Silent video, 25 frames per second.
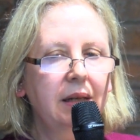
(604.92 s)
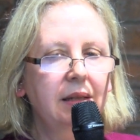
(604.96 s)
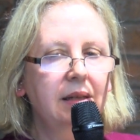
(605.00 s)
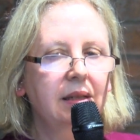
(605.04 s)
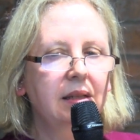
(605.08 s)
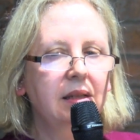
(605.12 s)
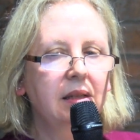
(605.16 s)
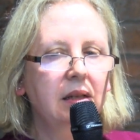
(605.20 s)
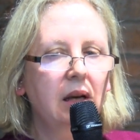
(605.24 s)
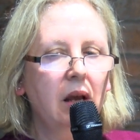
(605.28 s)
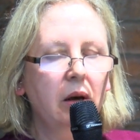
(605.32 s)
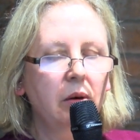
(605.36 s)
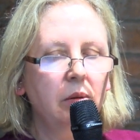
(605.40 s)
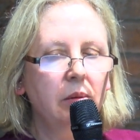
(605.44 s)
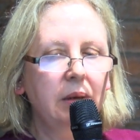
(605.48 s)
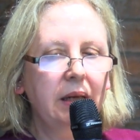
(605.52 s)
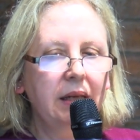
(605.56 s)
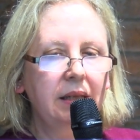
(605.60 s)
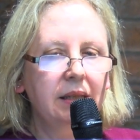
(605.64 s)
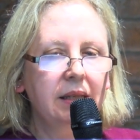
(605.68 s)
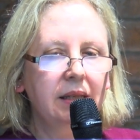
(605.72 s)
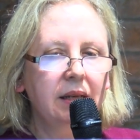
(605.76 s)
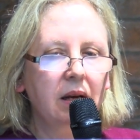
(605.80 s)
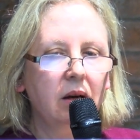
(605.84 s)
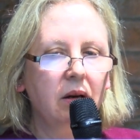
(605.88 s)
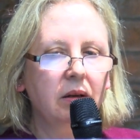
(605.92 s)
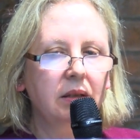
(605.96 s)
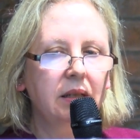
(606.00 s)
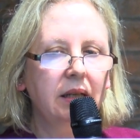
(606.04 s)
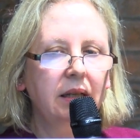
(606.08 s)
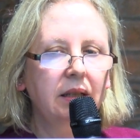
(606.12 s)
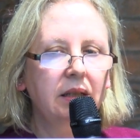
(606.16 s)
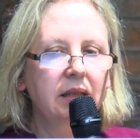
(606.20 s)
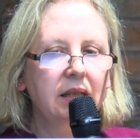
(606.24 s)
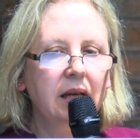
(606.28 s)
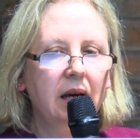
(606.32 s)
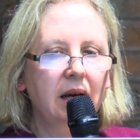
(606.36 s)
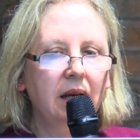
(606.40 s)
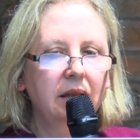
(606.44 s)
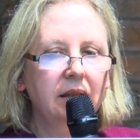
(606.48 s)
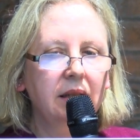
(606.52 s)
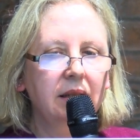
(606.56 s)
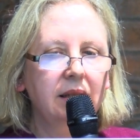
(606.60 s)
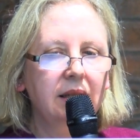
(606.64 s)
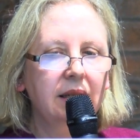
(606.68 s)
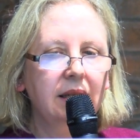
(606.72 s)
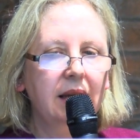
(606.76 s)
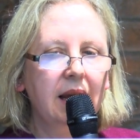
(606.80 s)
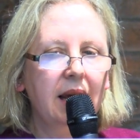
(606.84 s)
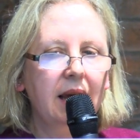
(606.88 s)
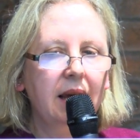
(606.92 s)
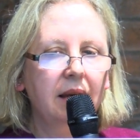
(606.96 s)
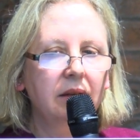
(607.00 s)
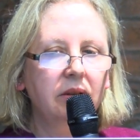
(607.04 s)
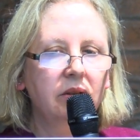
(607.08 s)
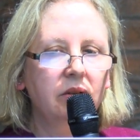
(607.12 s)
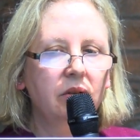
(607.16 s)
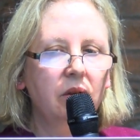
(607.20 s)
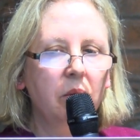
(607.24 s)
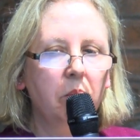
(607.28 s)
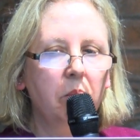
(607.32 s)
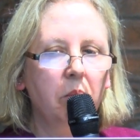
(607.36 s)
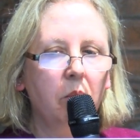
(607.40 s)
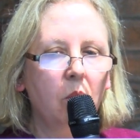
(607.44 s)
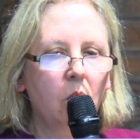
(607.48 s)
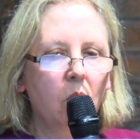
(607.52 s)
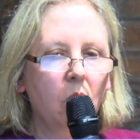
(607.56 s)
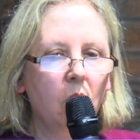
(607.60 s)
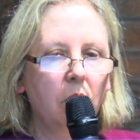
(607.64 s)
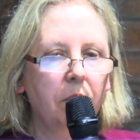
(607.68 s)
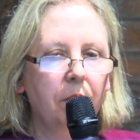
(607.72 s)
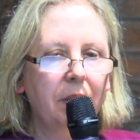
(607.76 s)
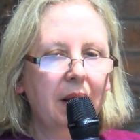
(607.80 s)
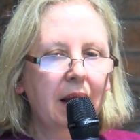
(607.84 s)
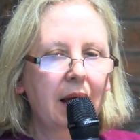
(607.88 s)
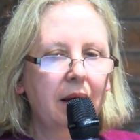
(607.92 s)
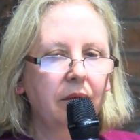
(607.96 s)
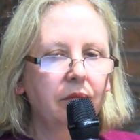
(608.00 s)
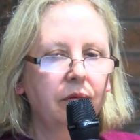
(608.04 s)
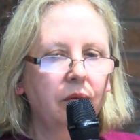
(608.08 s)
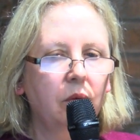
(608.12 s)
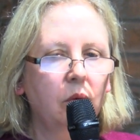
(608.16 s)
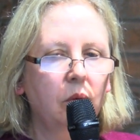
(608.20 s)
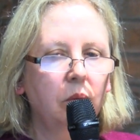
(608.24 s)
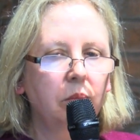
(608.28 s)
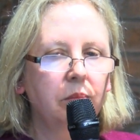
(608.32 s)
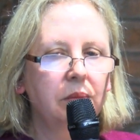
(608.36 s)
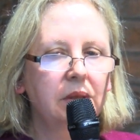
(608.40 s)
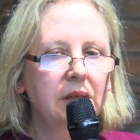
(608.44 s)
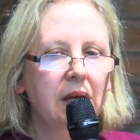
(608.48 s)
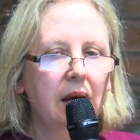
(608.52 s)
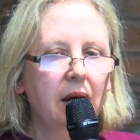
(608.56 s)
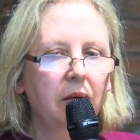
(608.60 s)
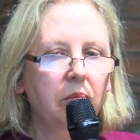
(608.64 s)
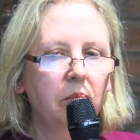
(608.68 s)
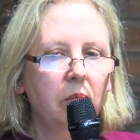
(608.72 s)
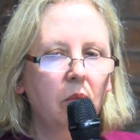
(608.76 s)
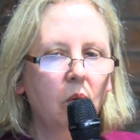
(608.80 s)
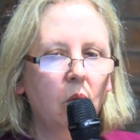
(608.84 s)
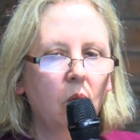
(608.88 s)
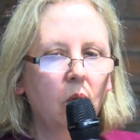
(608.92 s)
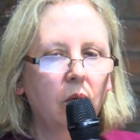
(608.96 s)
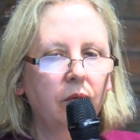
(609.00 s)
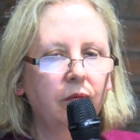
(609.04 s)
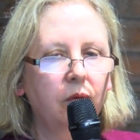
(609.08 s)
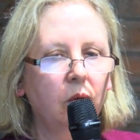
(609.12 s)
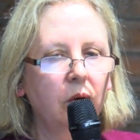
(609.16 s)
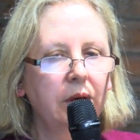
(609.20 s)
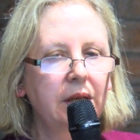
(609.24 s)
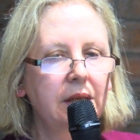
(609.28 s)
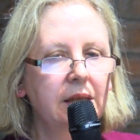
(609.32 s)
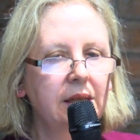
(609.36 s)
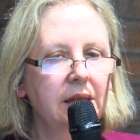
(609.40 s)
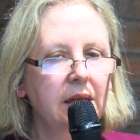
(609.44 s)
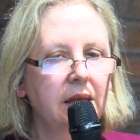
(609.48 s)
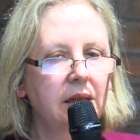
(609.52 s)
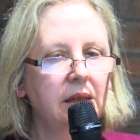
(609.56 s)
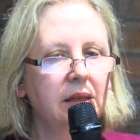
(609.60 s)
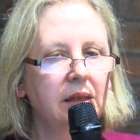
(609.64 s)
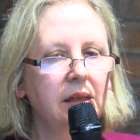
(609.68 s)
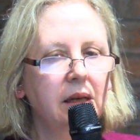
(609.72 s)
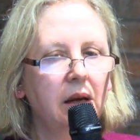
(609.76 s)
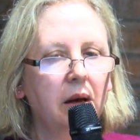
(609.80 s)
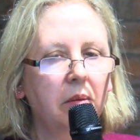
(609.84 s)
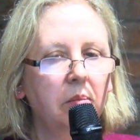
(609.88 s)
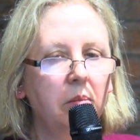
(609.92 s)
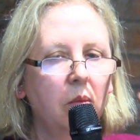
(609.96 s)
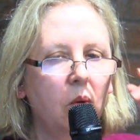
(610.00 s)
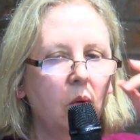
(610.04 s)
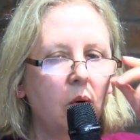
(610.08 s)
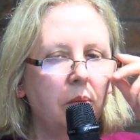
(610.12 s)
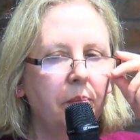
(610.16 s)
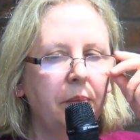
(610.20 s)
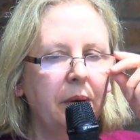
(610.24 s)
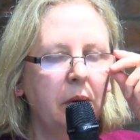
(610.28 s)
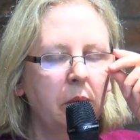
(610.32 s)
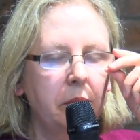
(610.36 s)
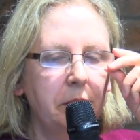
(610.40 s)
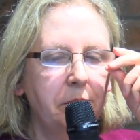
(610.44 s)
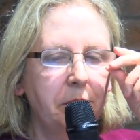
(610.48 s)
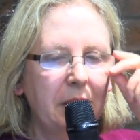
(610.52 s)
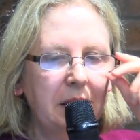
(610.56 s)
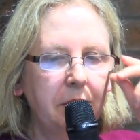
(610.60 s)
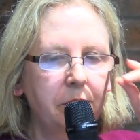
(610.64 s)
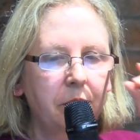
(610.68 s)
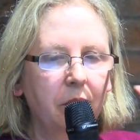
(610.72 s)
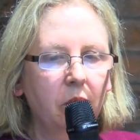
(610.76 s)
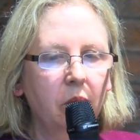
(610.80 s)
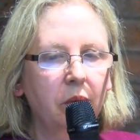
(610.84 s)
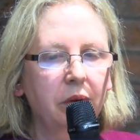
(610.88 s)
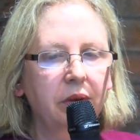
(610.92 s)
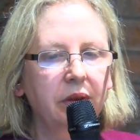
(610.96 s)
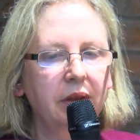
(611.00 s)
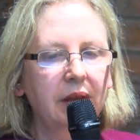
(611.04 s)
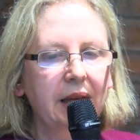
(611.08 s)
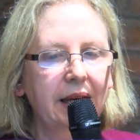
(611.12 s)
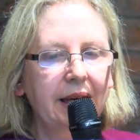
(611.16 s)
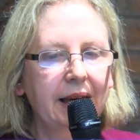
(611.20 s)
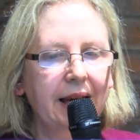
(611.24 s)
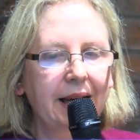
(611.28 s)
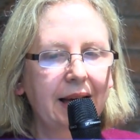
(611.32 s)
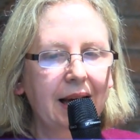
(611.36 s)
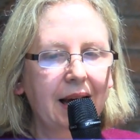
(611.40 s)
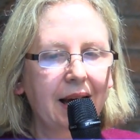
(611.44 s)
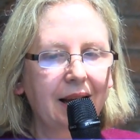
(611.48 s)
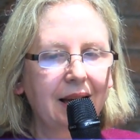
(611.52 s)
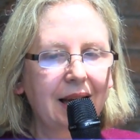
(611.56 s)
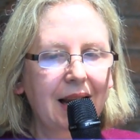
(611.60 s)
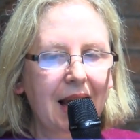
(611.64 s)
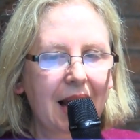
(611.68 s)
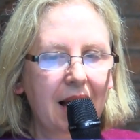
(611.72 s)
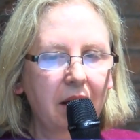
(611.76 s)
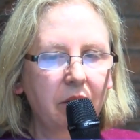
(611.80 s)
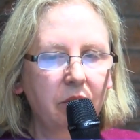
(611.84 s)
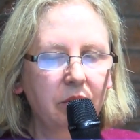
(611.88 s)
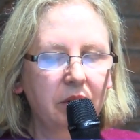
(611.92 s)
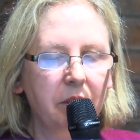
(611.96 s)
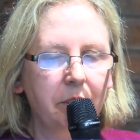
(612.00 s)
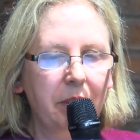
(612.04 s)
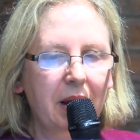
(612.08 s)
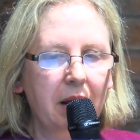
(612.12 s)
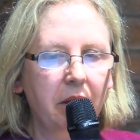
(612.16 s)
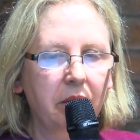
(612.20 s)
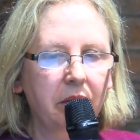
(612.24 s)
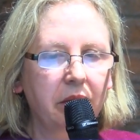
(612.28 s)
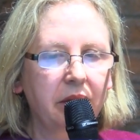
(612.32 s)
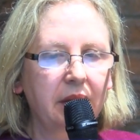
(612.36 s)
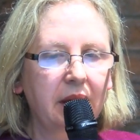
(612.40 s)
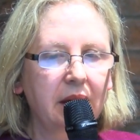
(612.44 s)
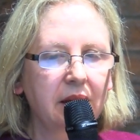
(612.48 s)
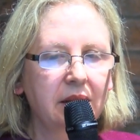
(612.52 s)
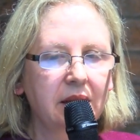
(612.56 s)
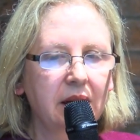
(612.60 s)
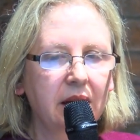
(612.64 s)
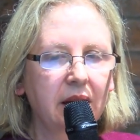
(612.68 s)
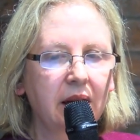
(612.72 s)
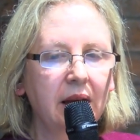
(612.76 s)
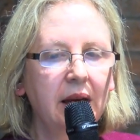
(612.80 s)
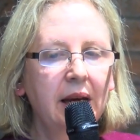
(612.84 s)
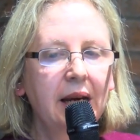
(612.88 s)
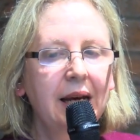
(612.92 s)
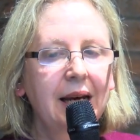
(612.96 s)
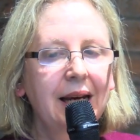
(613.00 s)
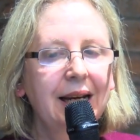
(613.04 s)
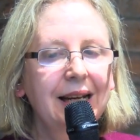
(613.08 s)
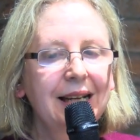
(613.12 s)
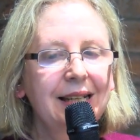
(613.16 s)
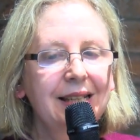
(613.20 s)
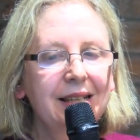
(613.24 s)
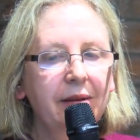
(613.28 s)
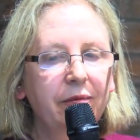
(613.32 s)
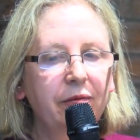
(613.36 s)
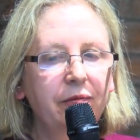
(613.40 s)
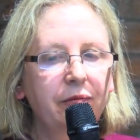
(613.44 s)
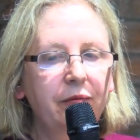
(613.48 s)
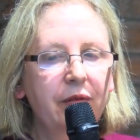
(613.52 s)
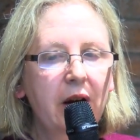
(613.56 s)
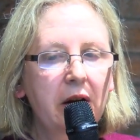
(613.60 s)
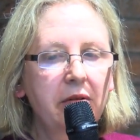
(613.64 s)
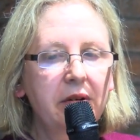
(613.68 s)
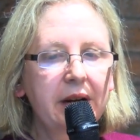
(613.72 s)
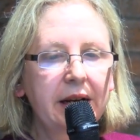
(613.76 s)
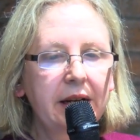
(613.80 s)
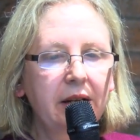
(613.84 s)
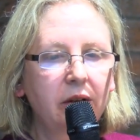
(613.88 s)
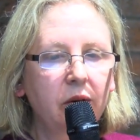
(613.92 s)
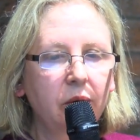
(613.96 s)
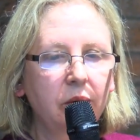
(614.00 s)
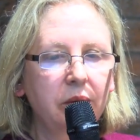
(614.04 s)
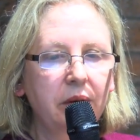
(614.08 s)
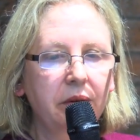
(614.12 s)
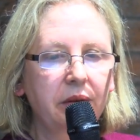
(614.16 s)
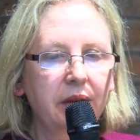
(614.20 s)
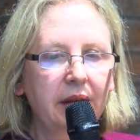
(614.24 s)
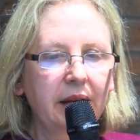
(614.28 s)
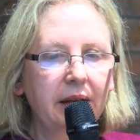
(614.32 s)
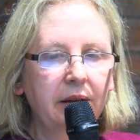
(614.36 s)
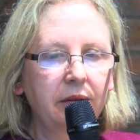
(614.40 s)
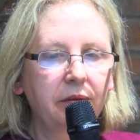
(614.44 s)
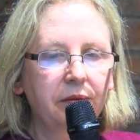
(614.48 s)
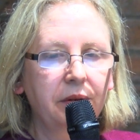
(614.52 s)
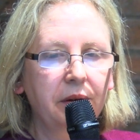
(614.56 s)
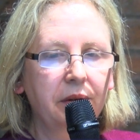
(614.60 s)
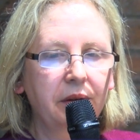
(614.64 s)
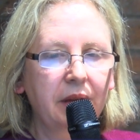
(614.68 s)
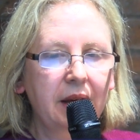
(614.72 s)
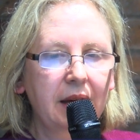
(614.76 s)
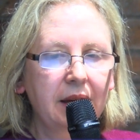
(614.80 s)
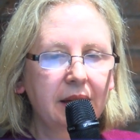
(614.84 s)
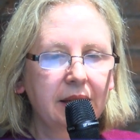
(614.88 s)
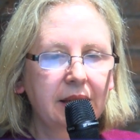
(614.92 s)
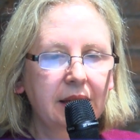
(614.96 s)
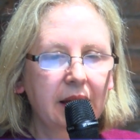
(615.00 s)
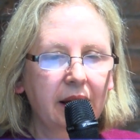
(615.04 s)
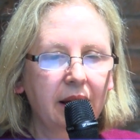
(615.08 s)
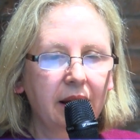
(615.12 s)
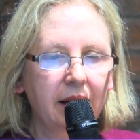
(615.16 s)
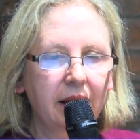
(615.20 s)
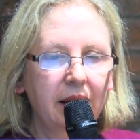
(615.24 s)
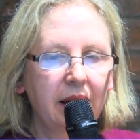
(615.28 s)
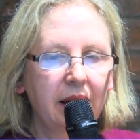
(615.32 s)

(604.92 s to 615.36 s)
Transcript: is slowly starting to understand that more platforms and more voices and more people thinking aloud about theatre is a very good thing for theatre,